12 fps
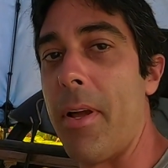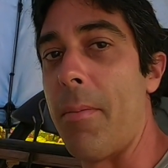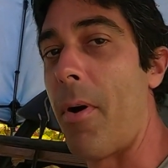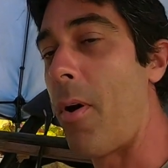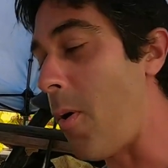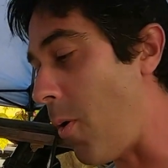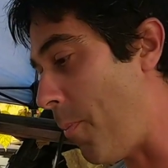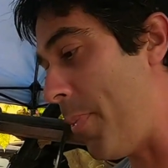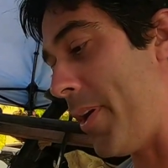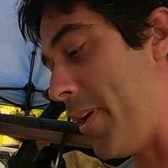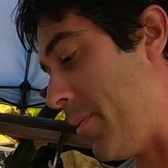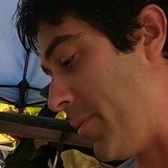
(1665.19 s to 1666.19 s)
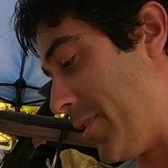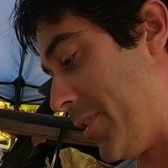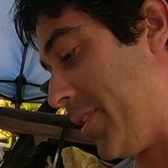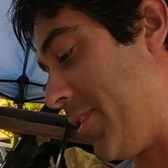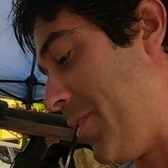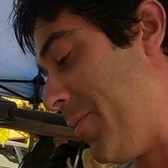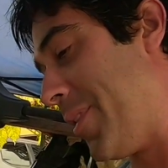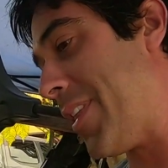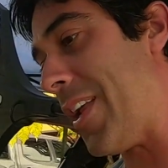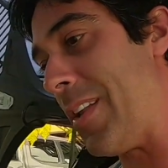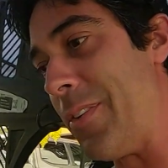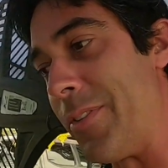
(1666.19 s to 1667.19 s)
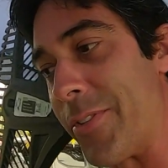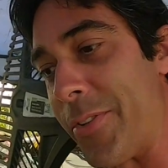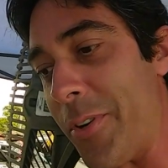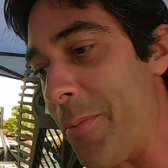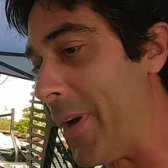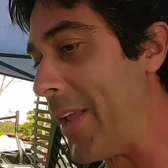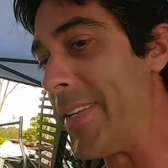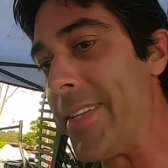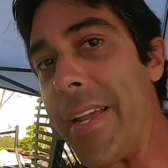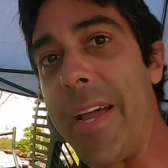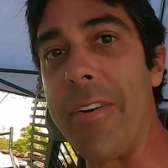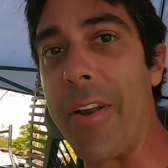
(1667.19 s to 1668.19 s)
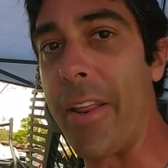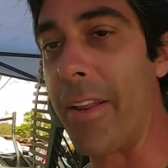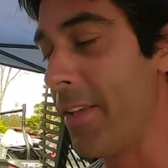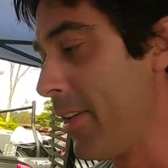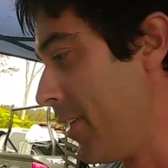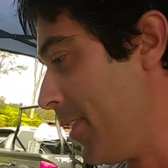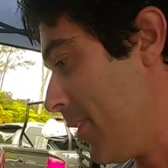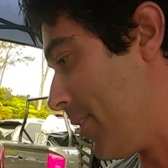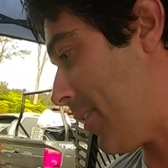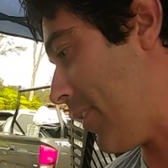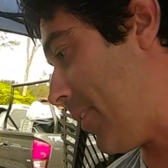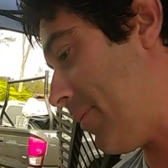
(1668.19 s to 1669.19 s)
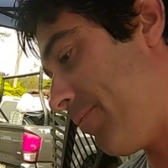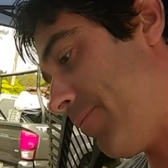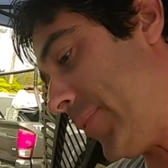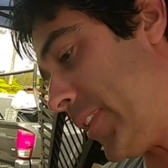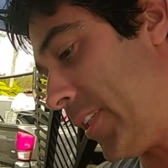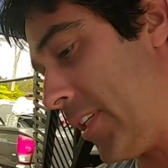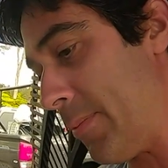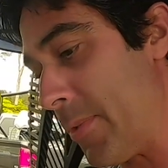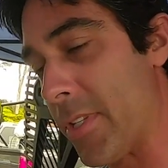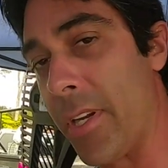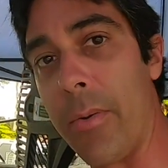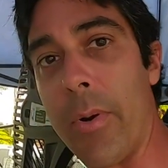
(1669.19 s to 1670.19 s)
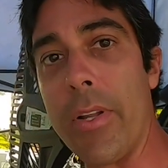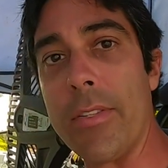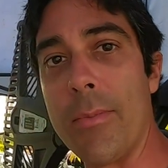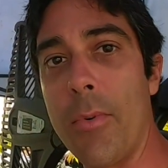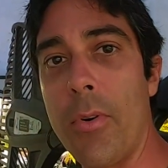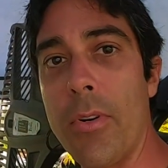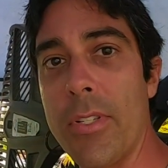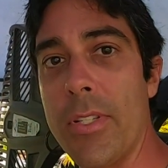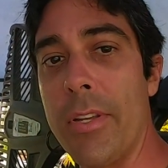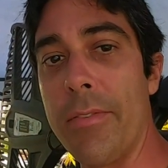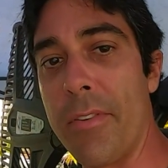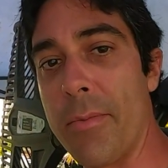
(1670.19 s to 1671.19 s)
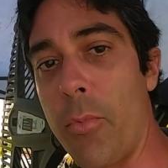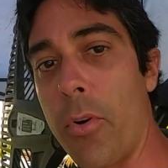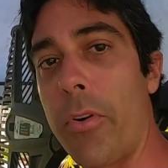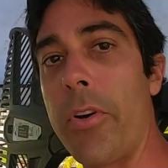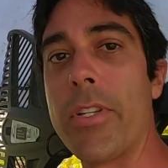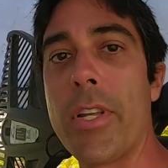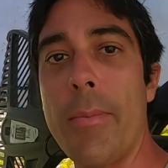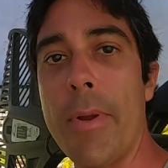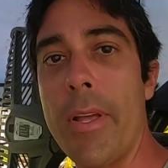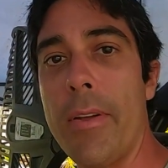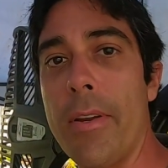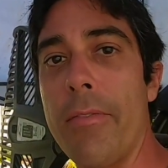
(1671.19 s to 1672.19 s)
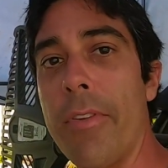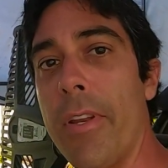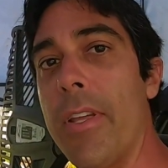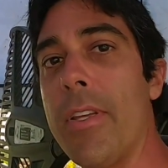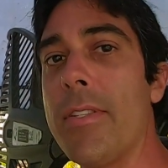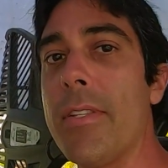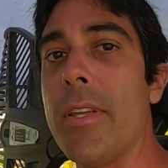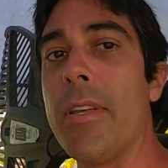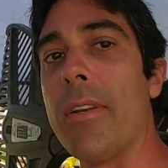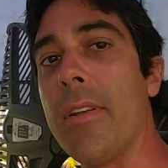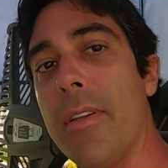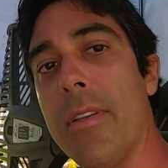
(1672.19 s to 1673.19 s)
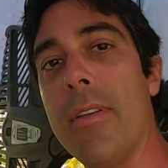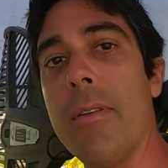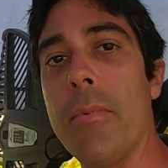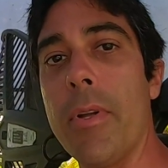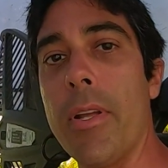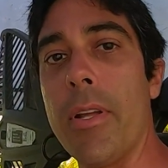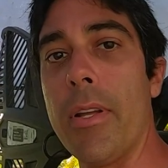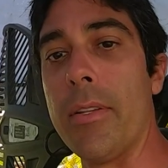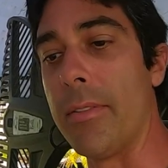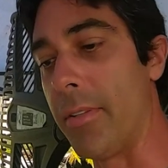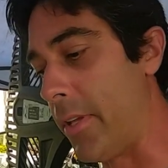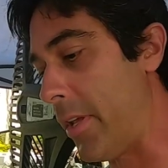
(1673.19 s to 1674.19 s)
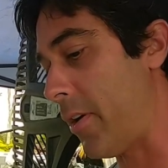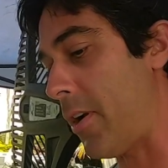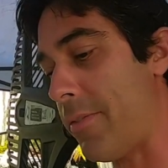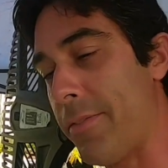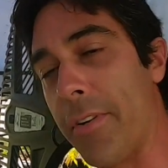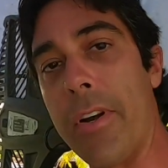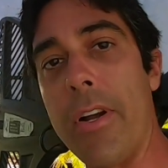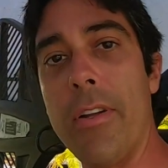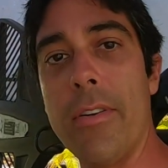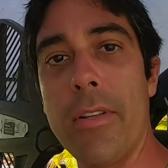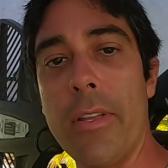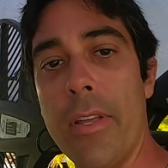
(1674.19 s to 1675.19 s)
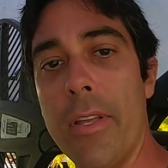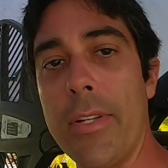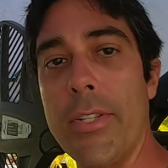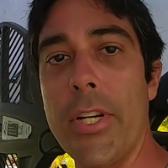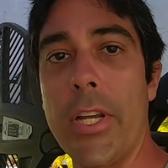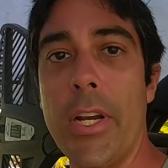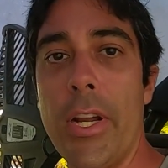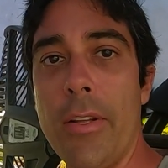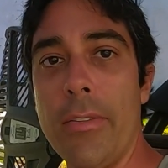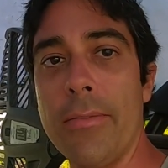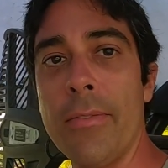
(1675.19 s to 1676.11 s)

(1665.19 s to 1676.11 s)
I'm hoping it was to do with that loose screw, but I doubt it. So yeah, I'm just gonna run it some more and see if there's more grease coming out, and if it is, then I'm gonna get it off the ground and check it out.